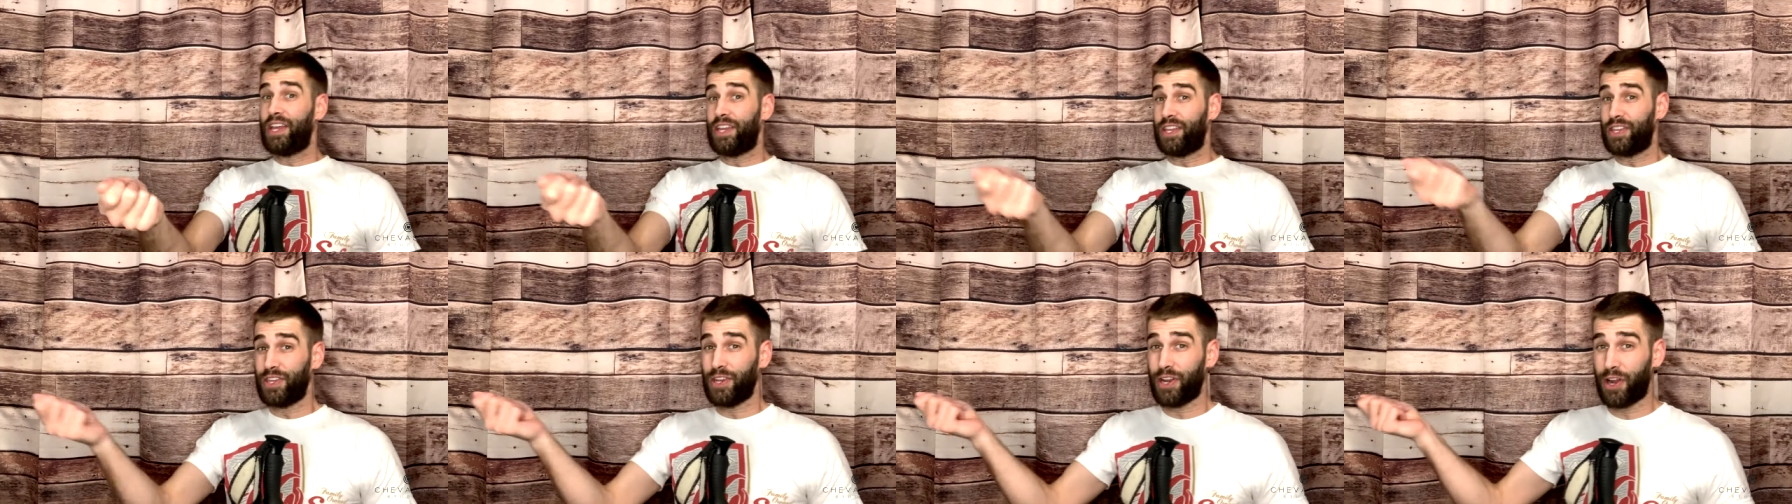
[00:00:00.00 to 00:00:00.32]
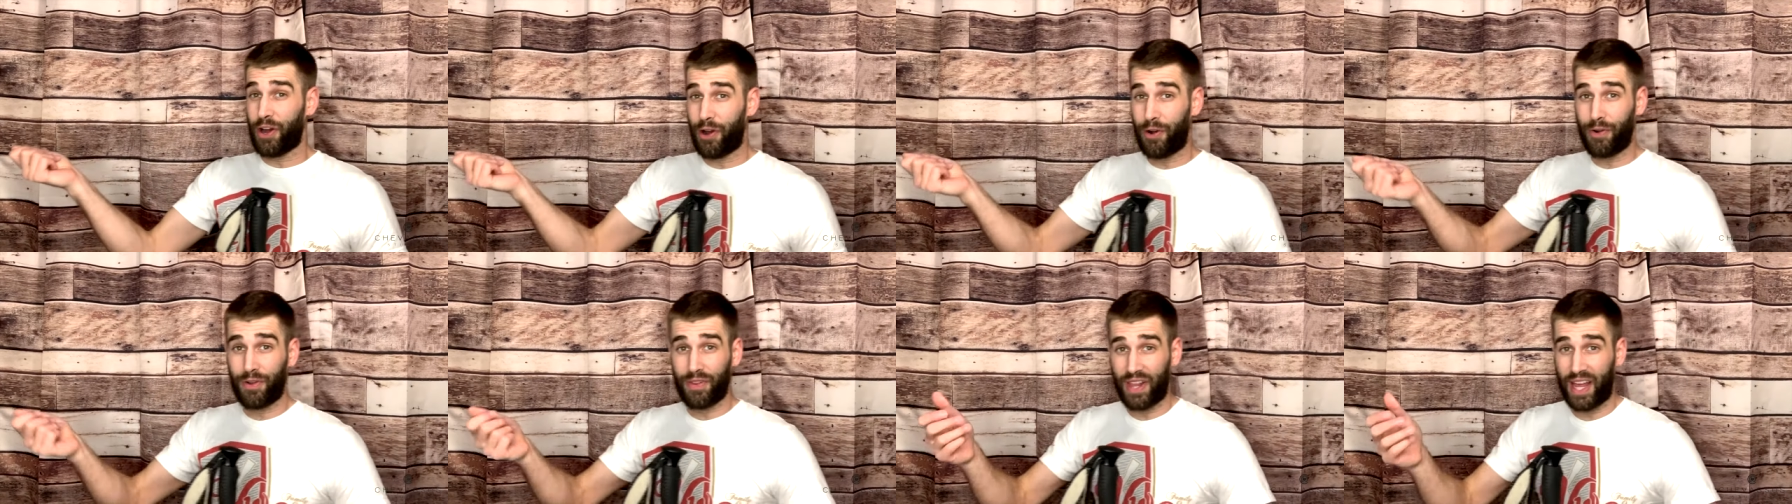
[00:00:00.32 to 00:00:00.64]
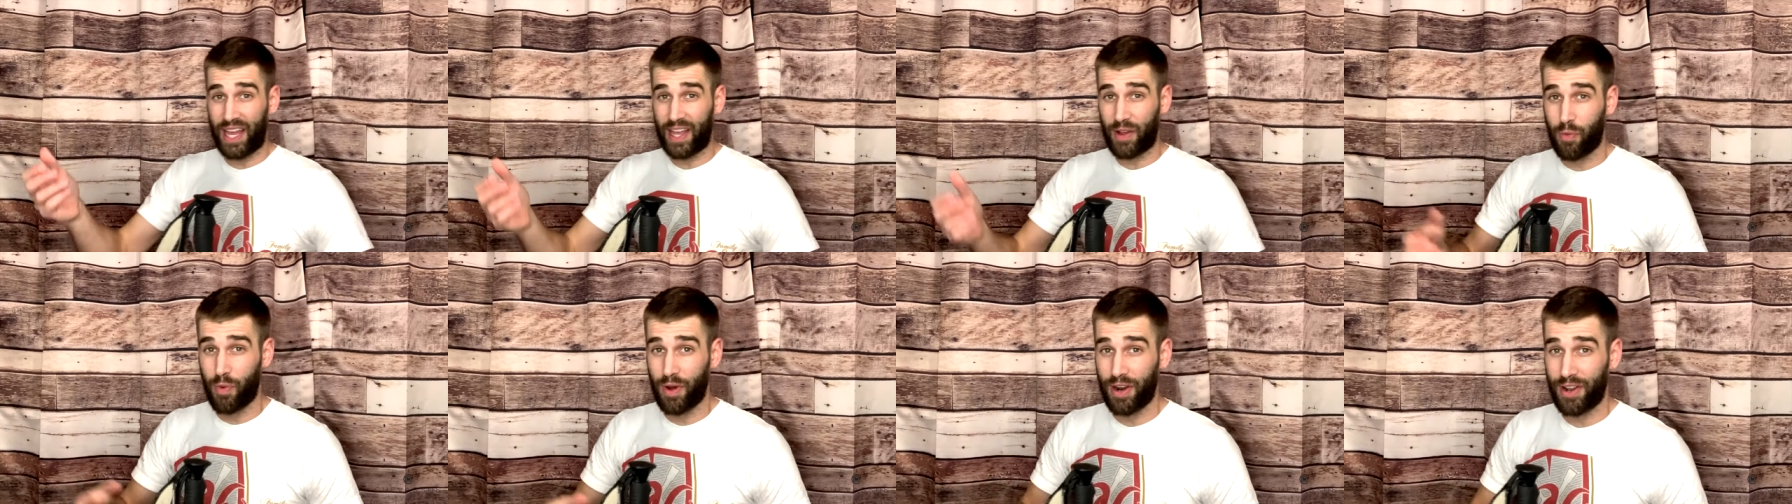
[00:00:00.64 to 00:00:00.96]
you know,
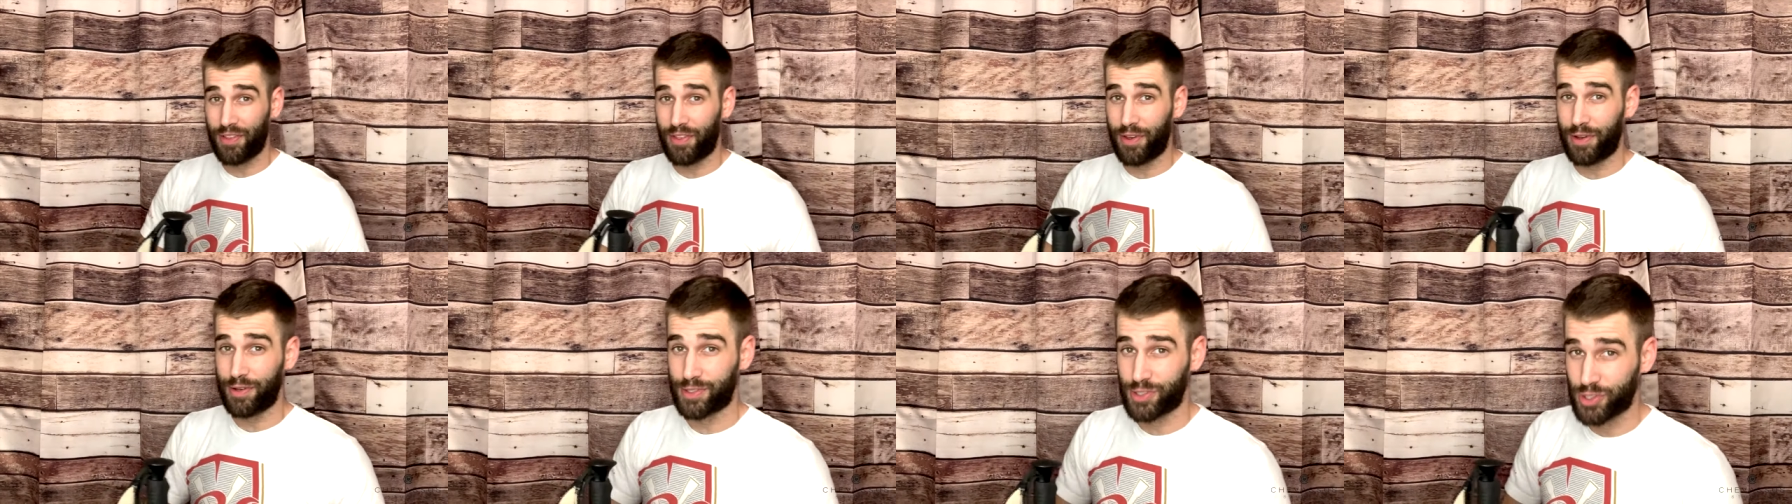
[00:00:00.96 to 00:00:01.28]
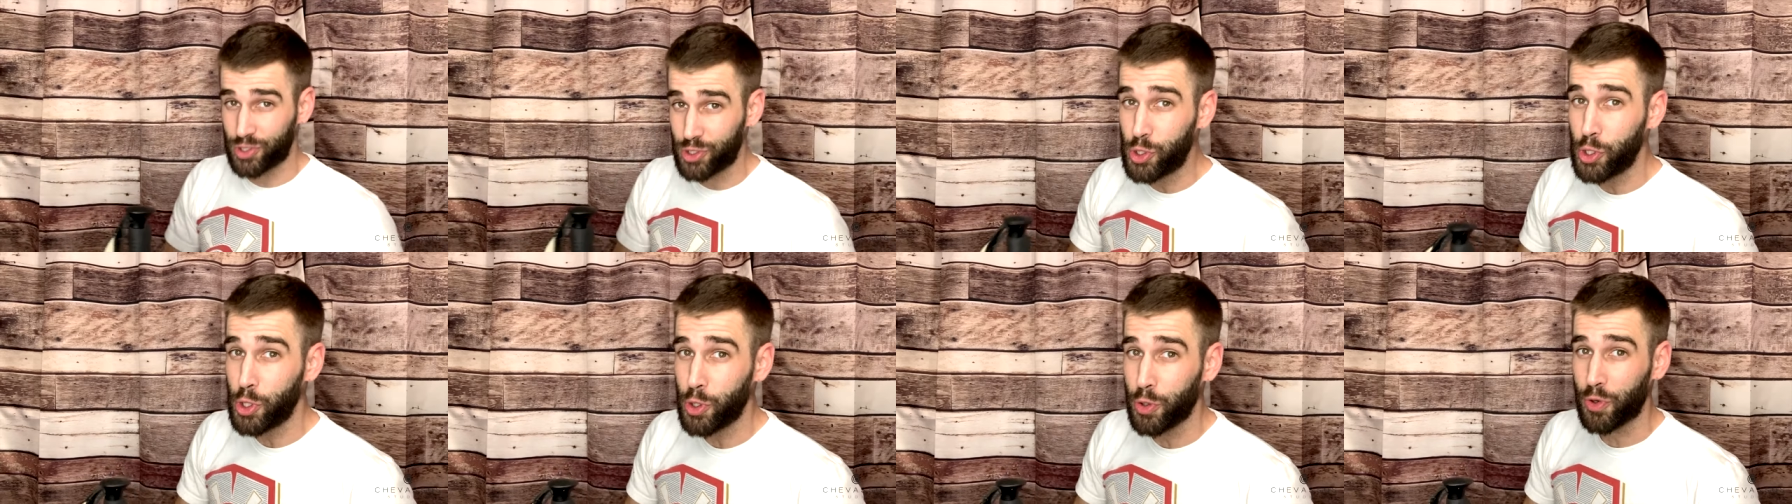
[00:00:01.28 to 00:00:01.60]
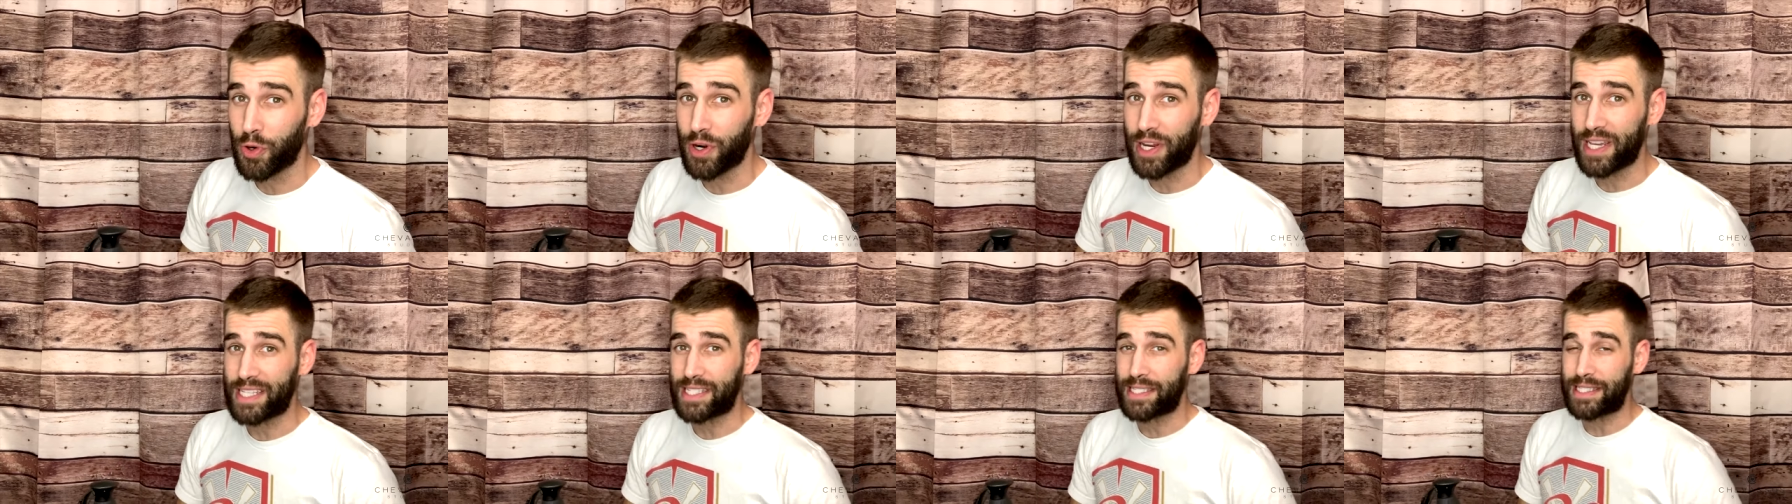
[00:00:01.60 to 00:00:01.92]
like one of those
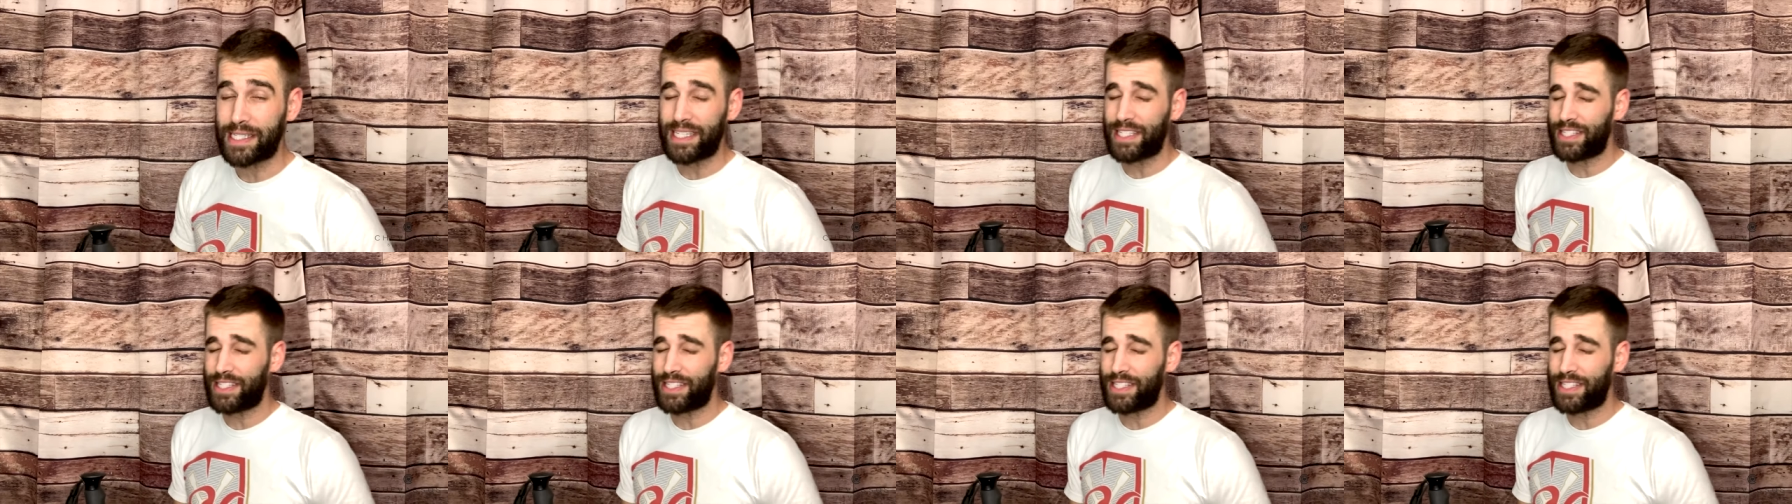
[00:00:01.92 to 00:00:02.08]
tourists,